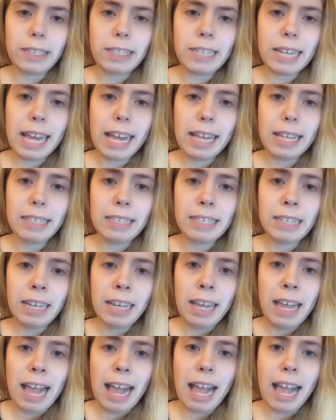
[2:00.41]
says
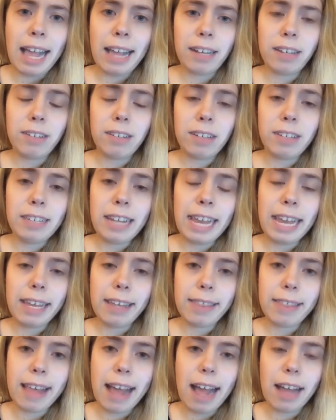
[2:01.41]
and take that